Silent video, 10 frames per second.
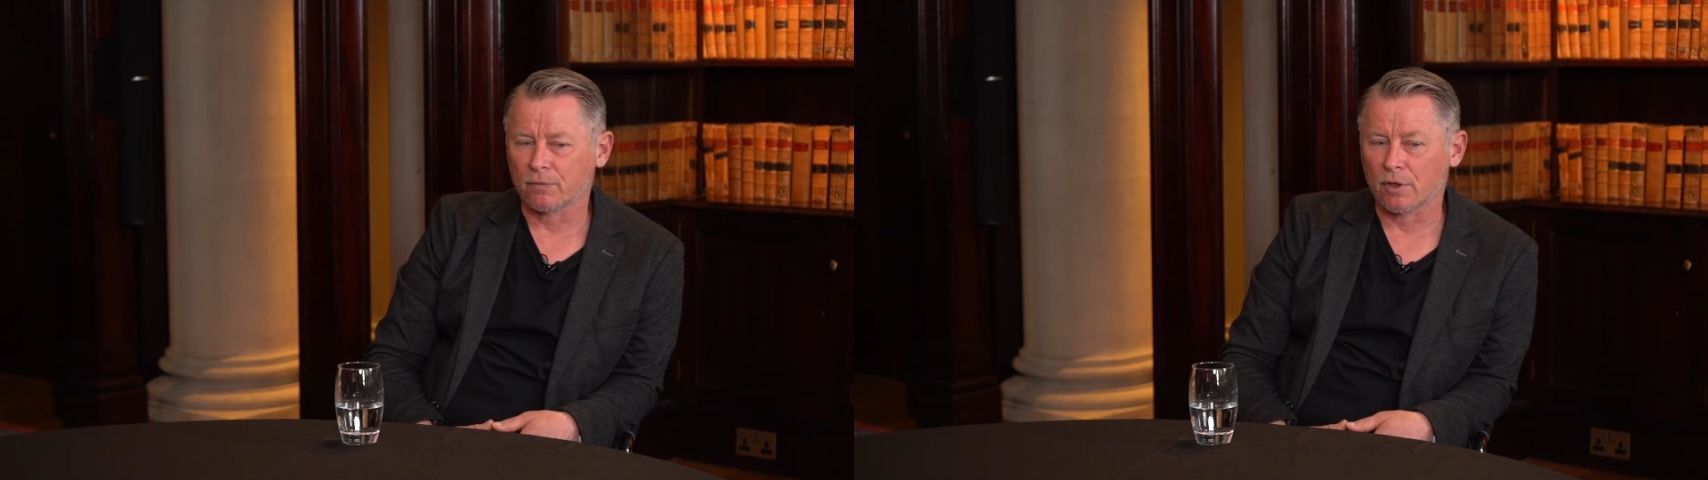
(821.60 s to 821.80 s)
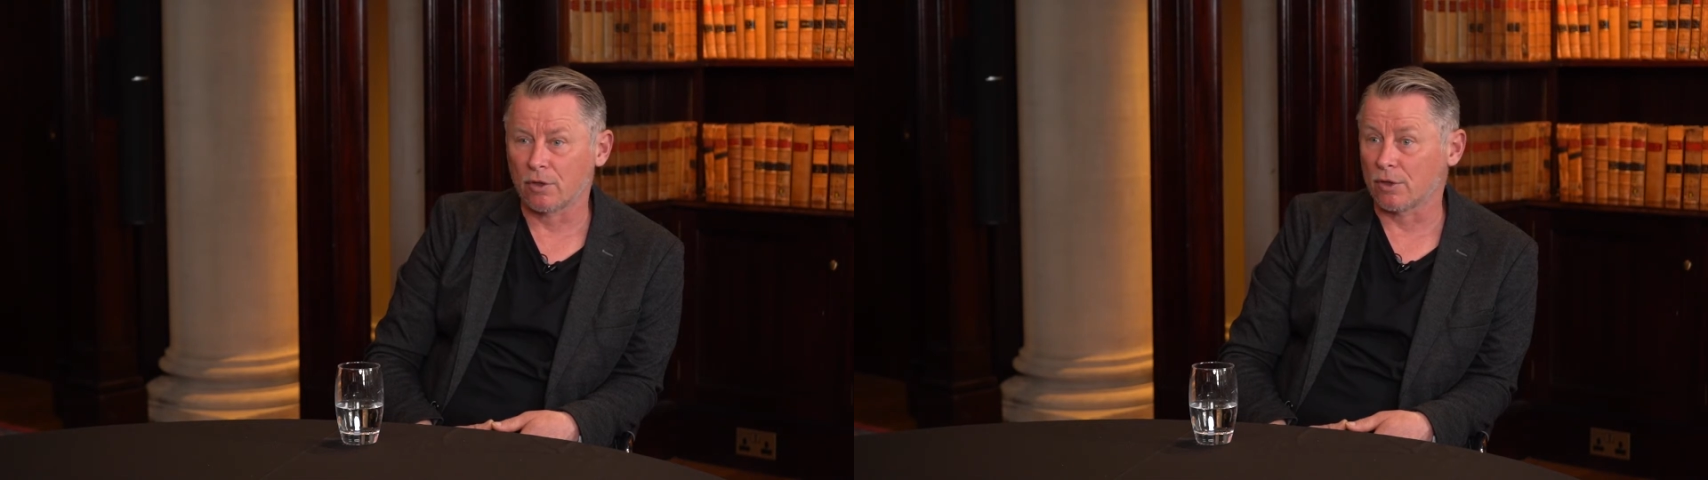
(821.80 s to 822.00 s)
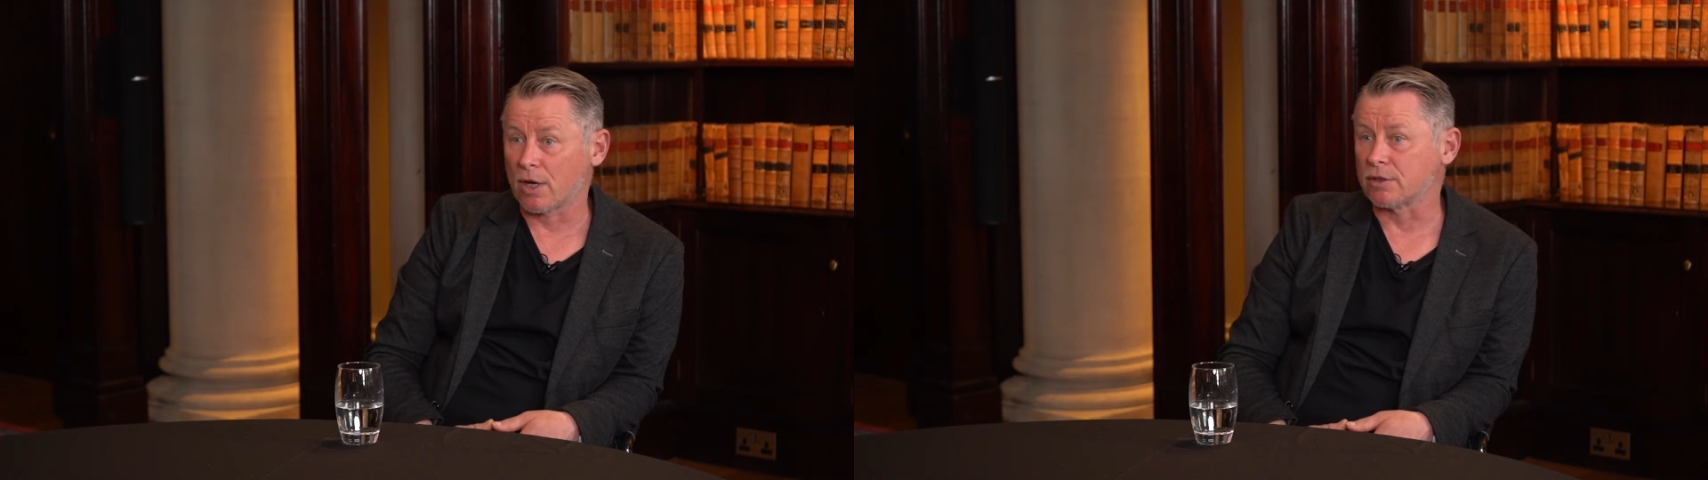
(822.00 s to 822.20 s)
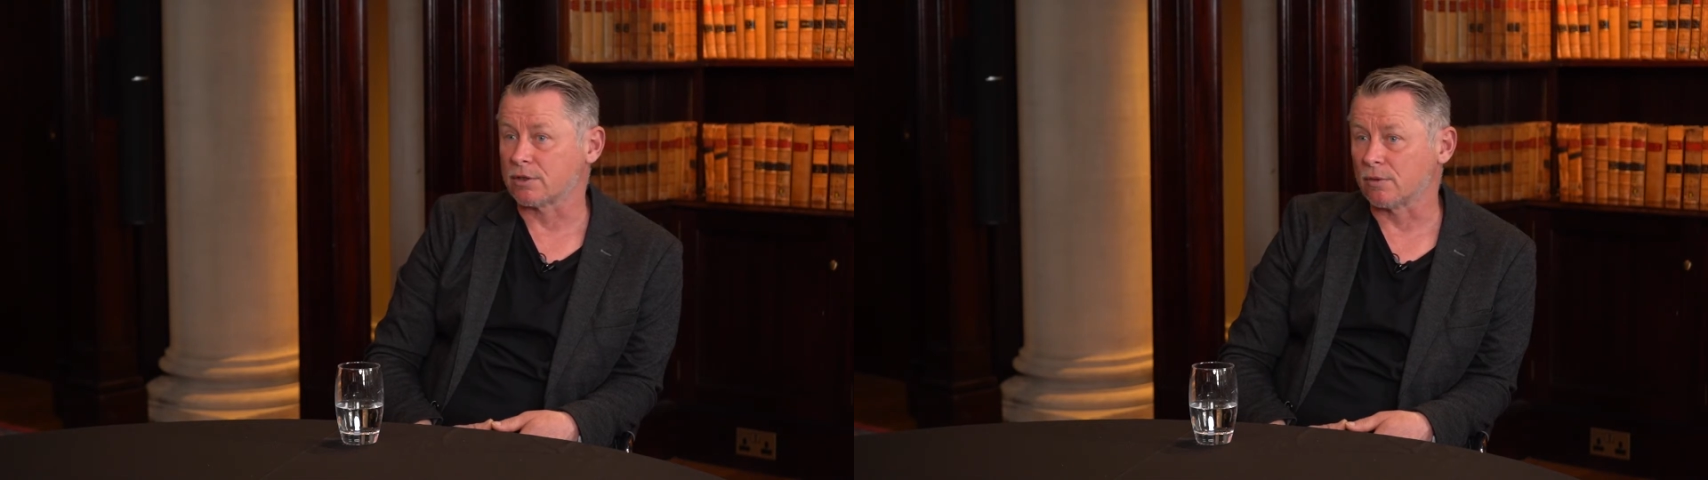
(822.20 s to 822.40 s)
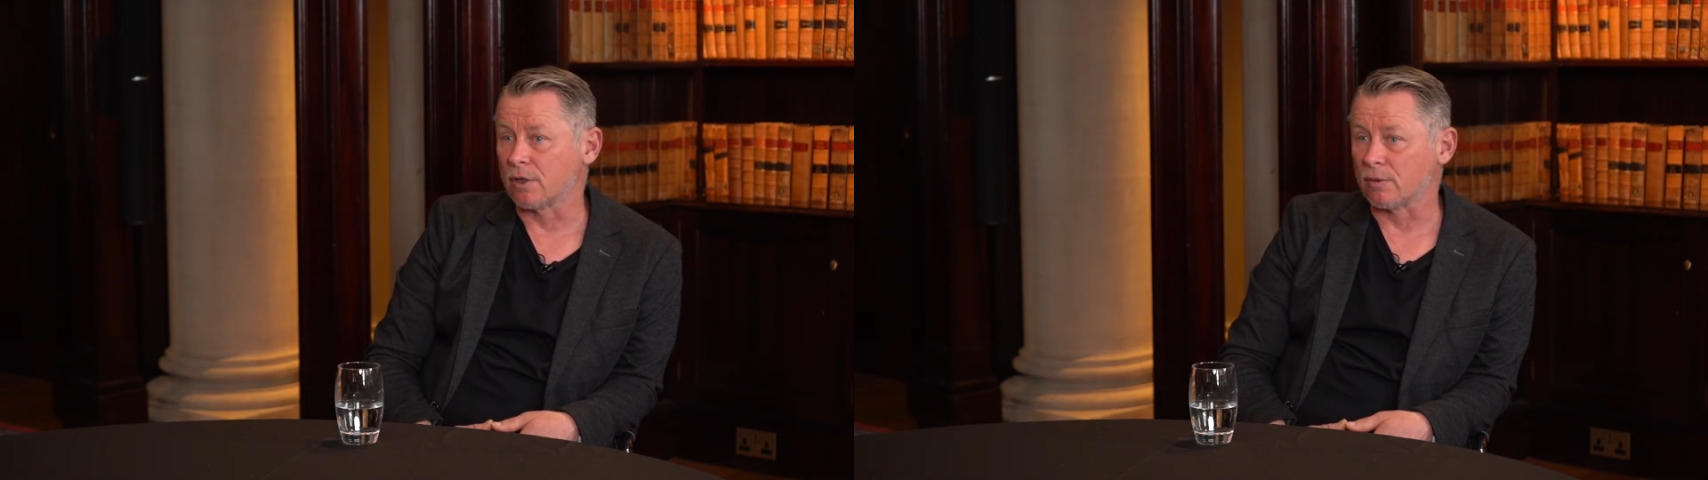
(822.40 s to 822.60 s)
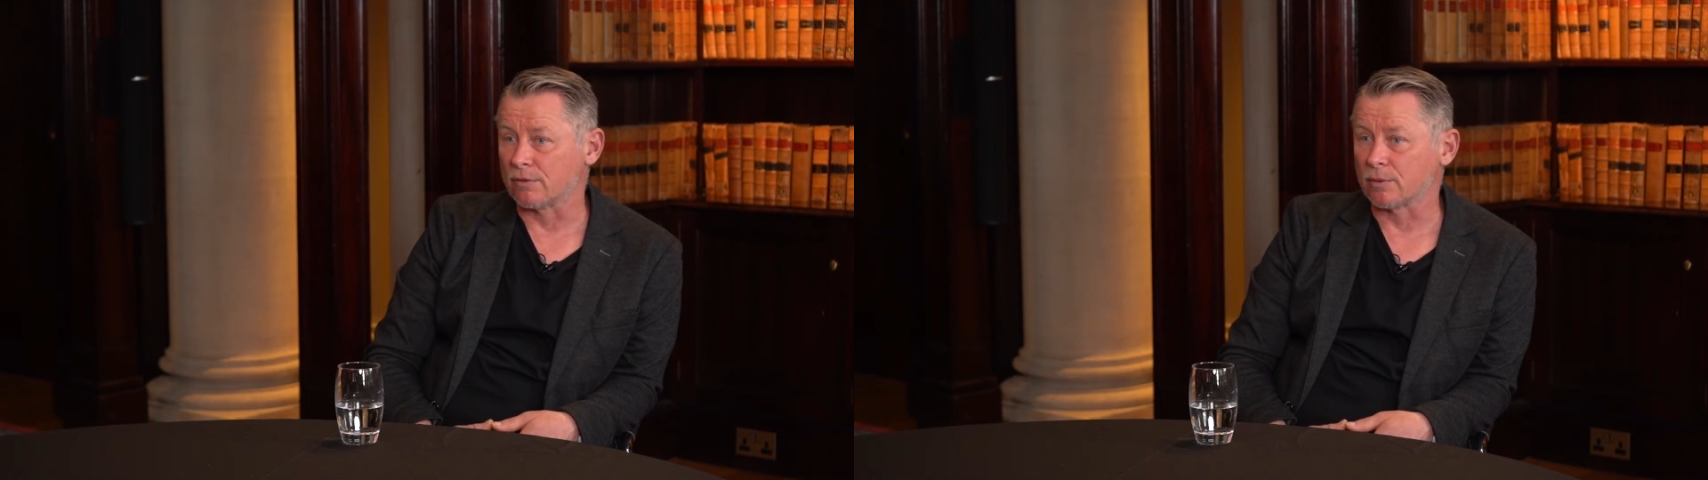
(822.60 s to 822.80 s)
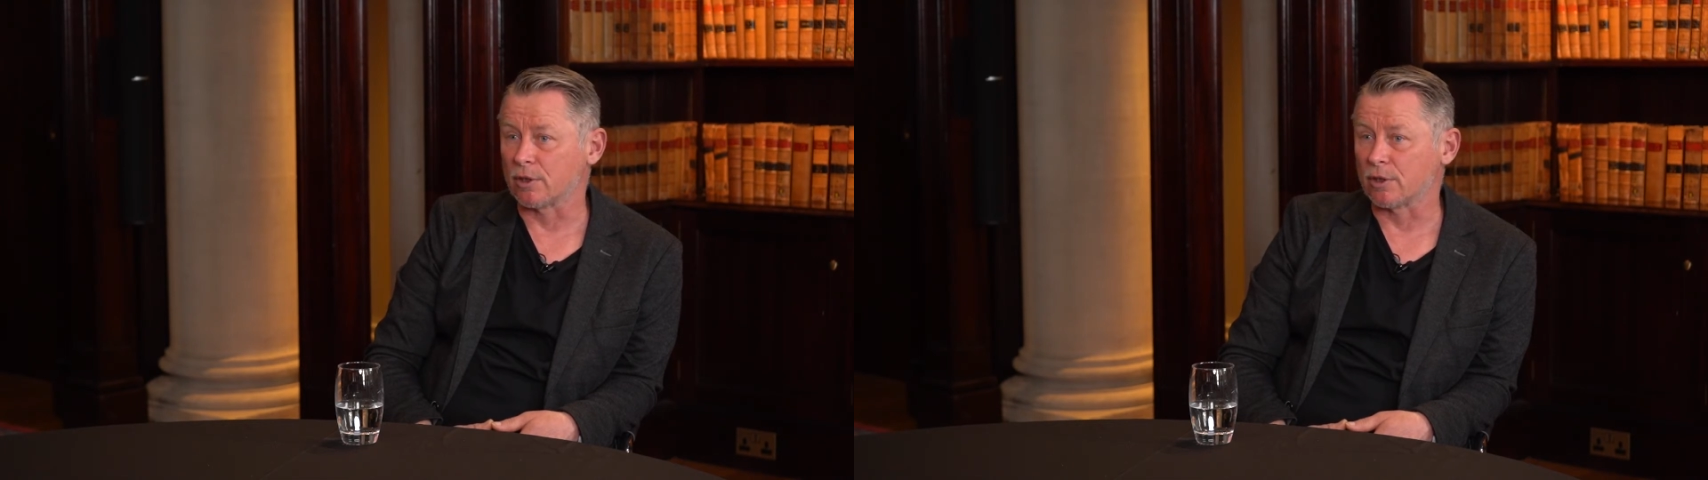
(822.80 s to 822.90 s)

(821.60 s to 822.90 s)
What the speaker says: not nice to work with, to be